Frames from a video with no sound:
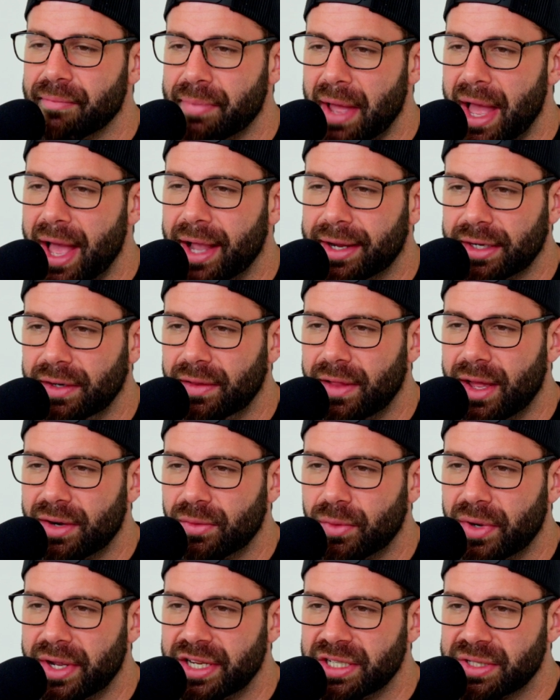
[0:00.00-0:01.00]
back in a lot of
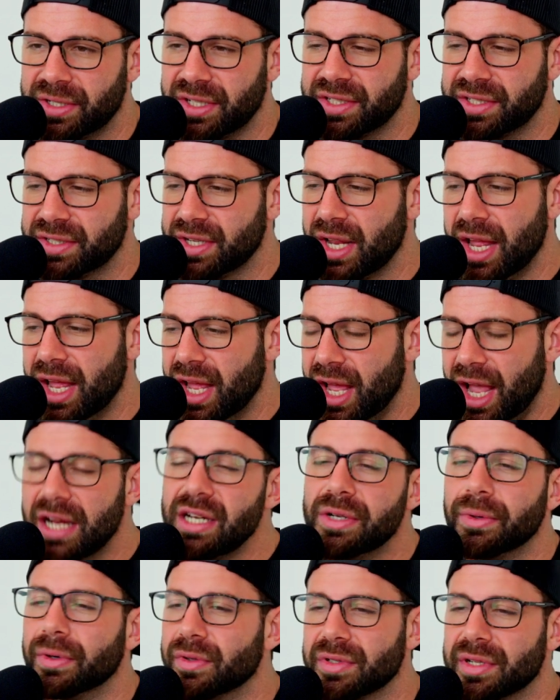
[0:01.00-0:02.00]
ways because I
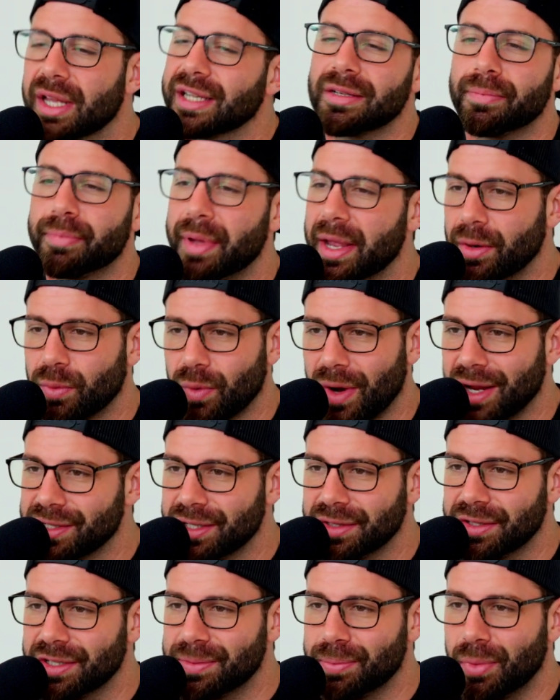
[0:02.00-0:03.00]
knew what it was like to pay rent
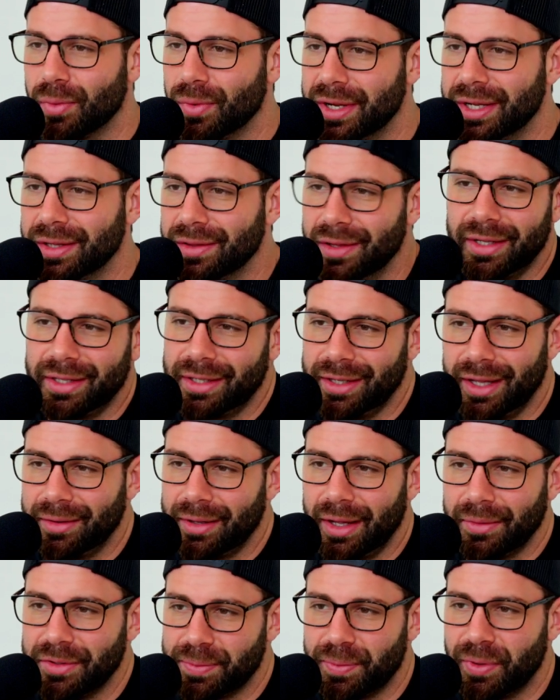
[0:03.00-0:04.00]
at this point. Like
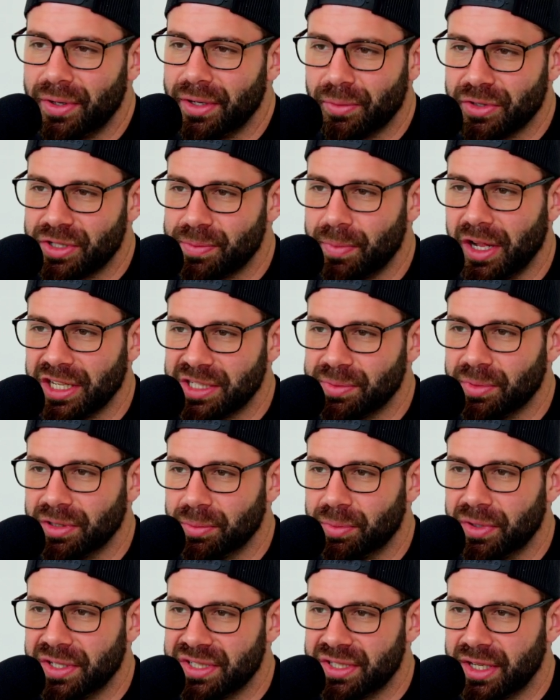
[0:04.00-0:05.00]
I was pretty responsible in the
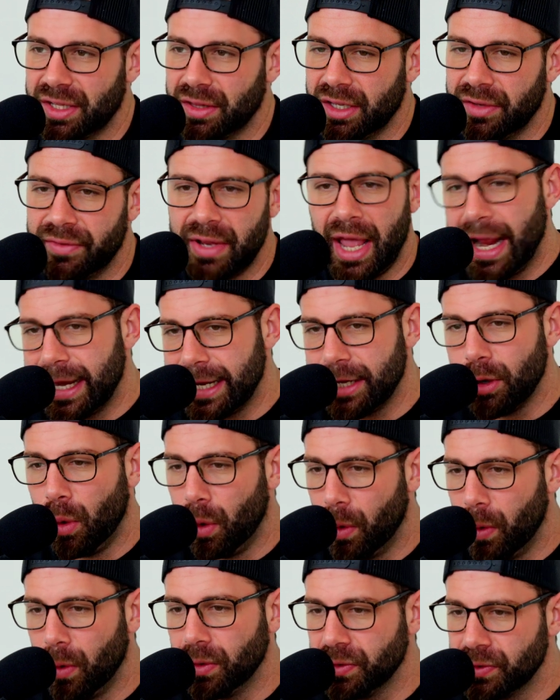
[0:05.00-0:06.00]
place I lived. Any
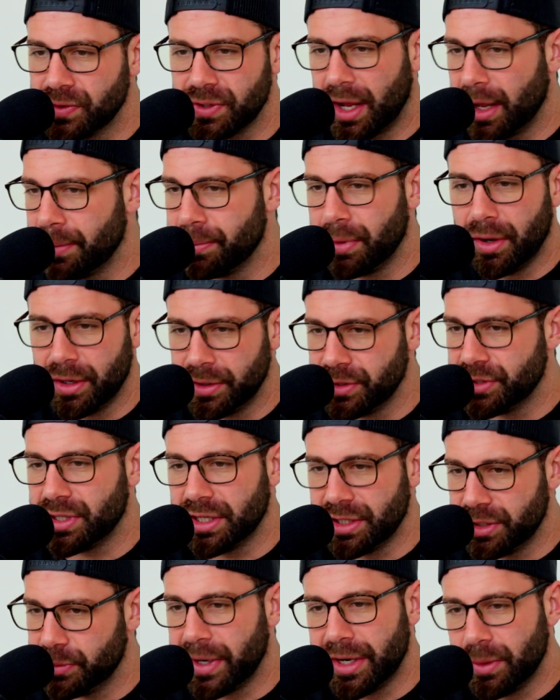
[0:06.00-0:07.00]
holes I punched
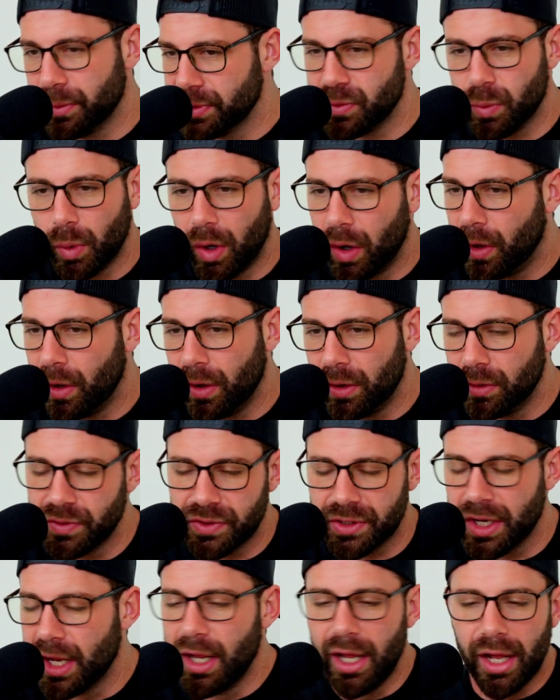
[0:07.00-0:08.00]
into anyone's
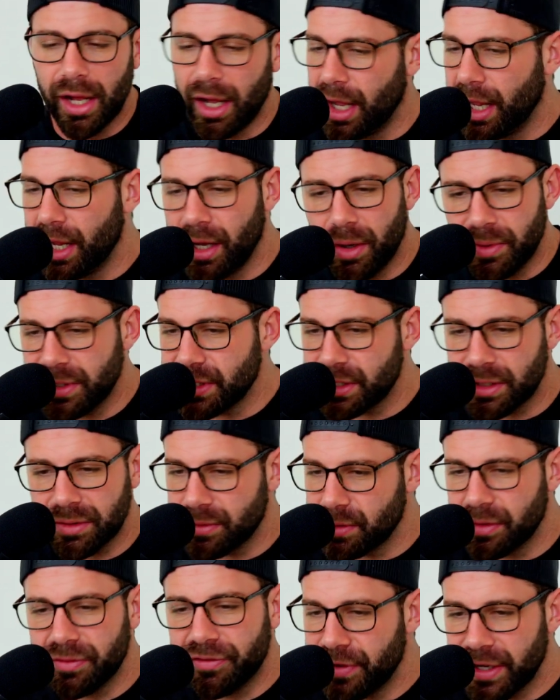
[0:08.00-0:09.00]
walls, I always
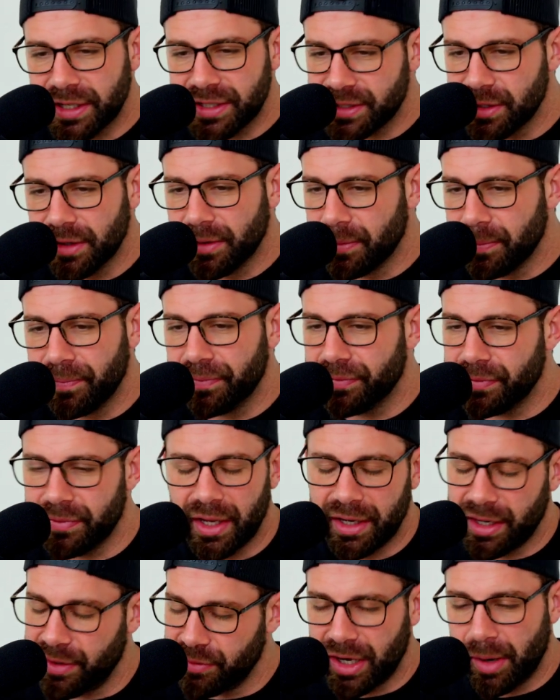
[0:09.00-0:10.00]
fixed them.
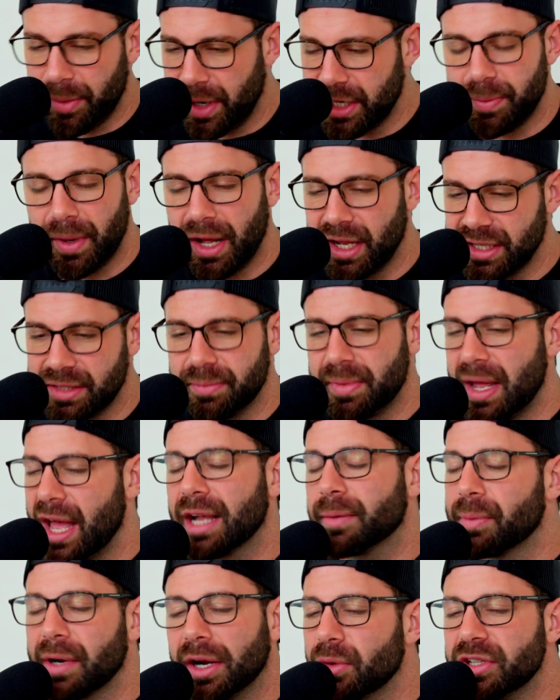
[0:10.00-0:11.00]
I never got my deposit
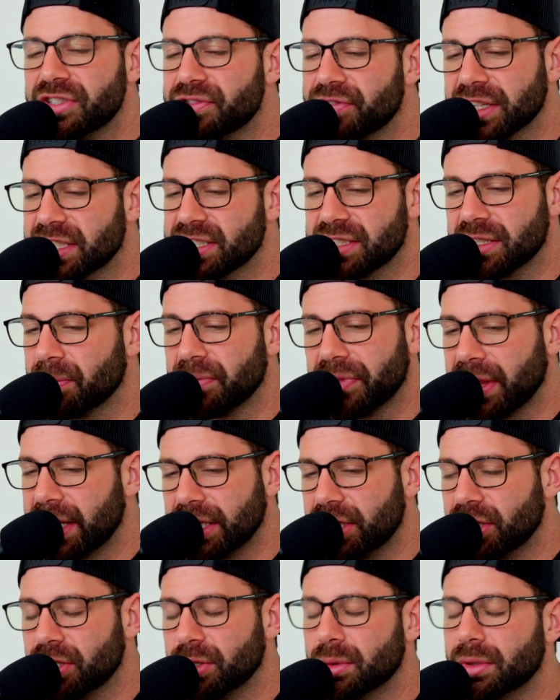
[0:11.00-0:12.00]
back, but I always fixed them.
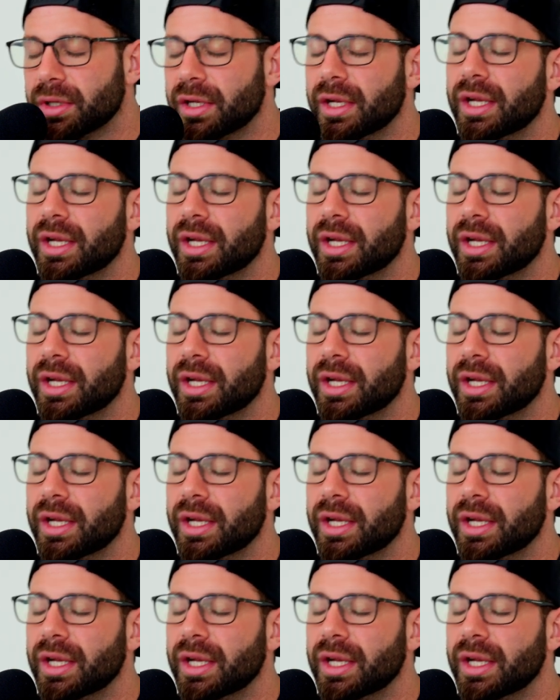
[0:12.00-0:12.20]
Thank you.